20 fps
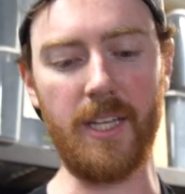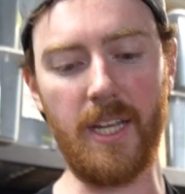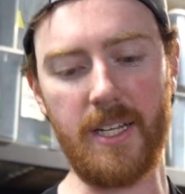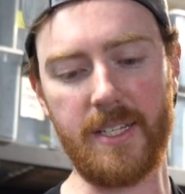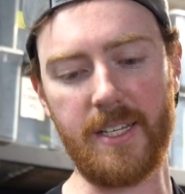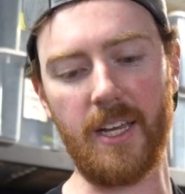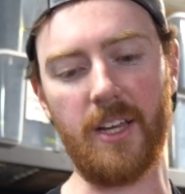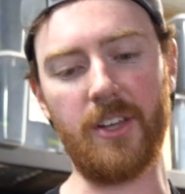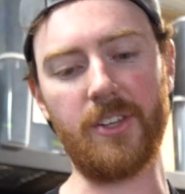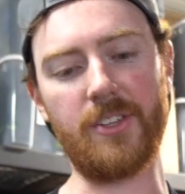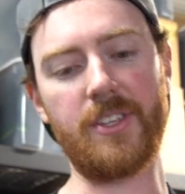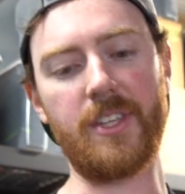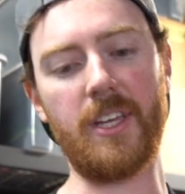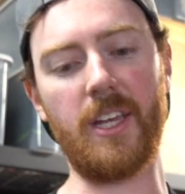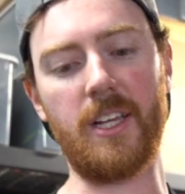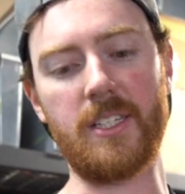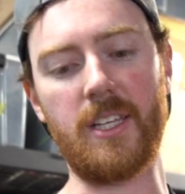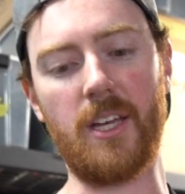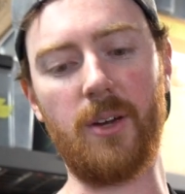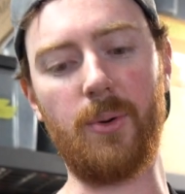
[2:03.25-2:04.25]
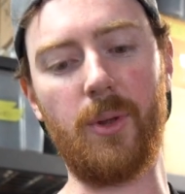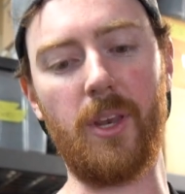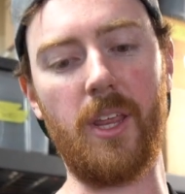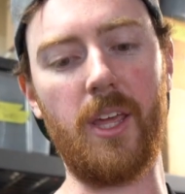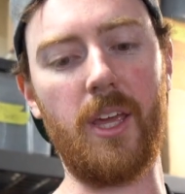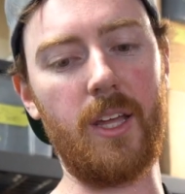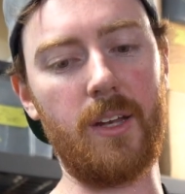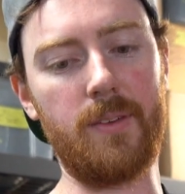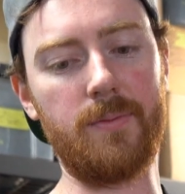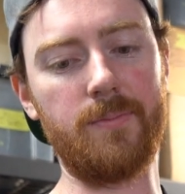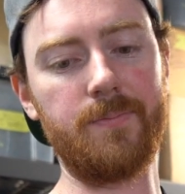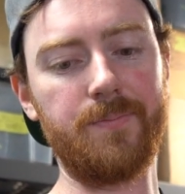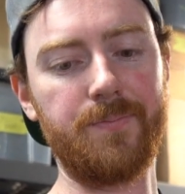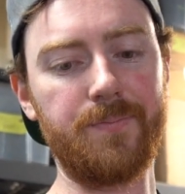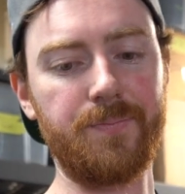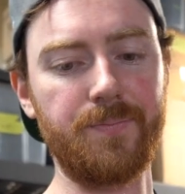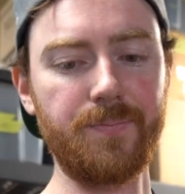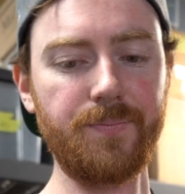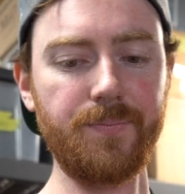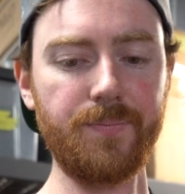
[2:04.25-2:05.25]
Details, things that we need.
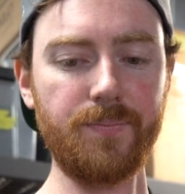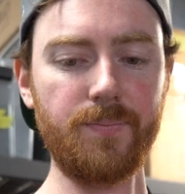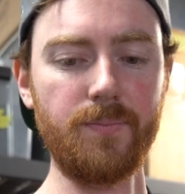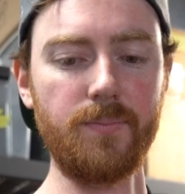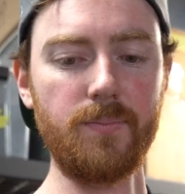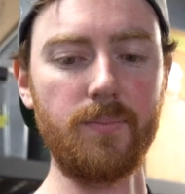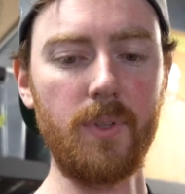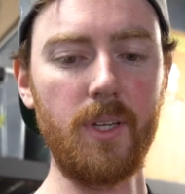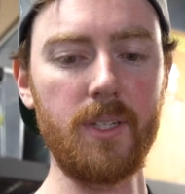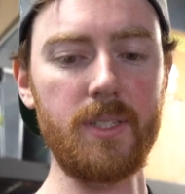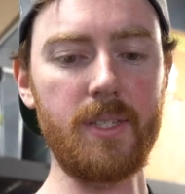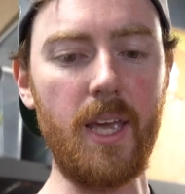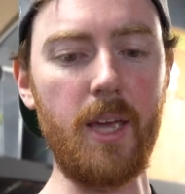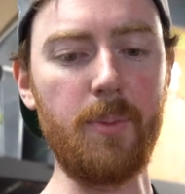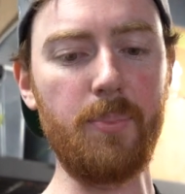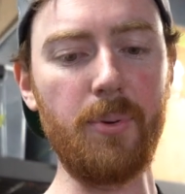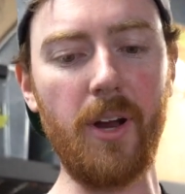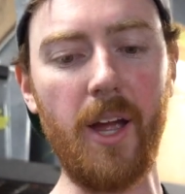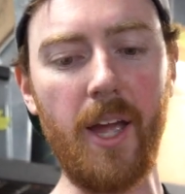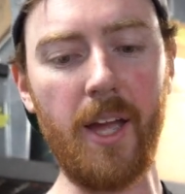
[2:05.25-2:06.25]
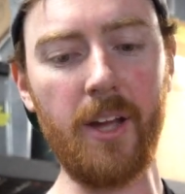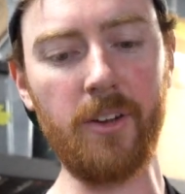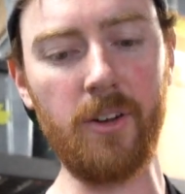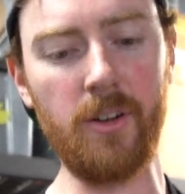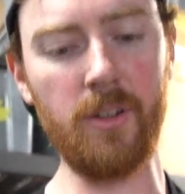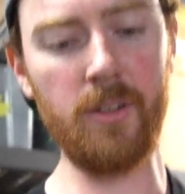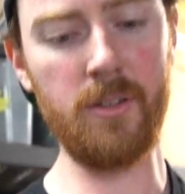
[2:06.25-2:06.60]
Taper angle,